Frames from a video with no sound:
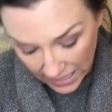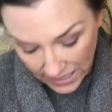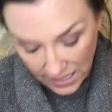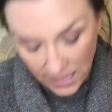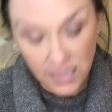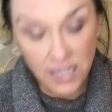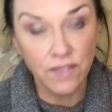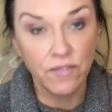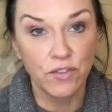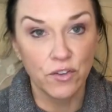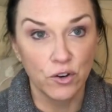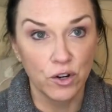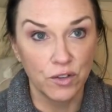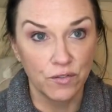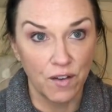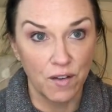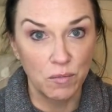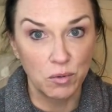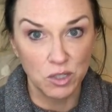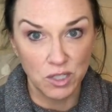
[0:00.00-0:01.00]
It does have
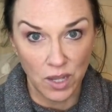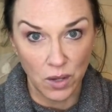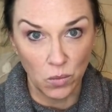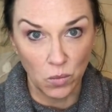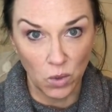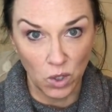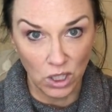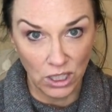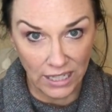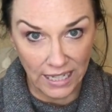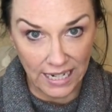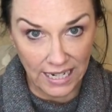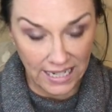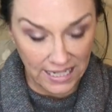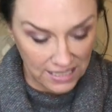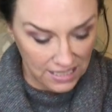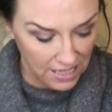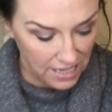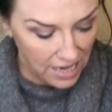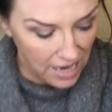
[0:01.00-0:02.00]
35% wool in
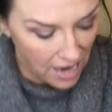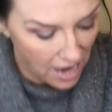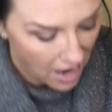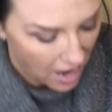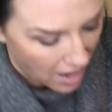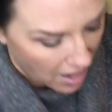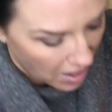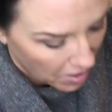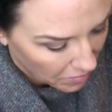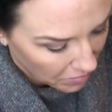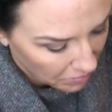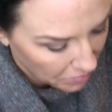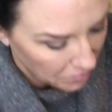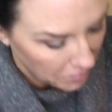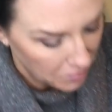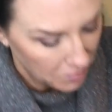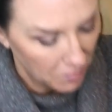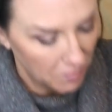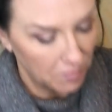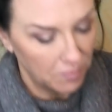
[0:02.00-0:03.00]
it. Um,
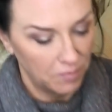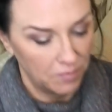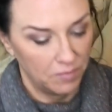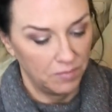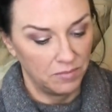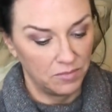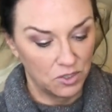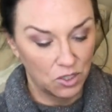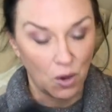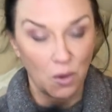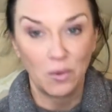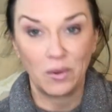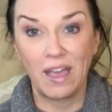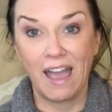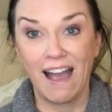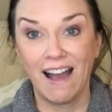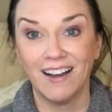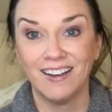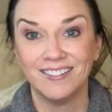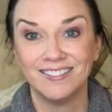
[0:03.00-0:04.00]
so
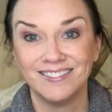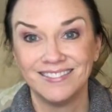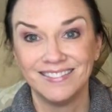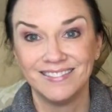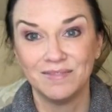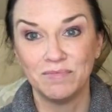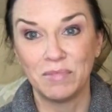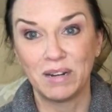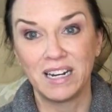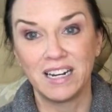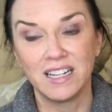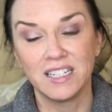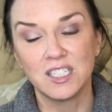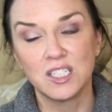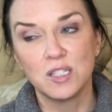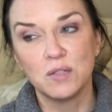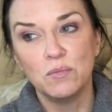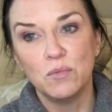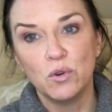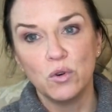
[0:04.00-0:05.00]
yeah, but it is
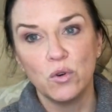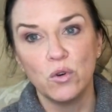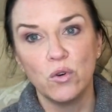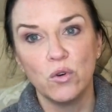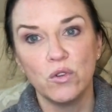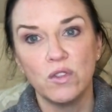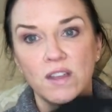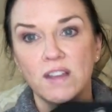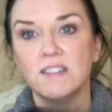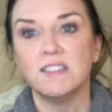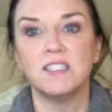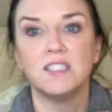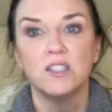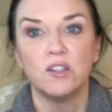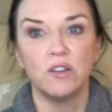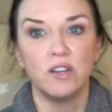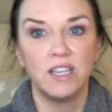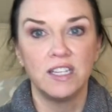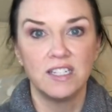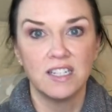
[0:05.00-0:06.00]
smooth and
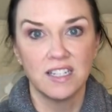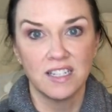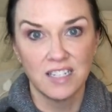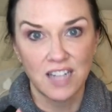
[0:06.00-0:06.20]
silky to the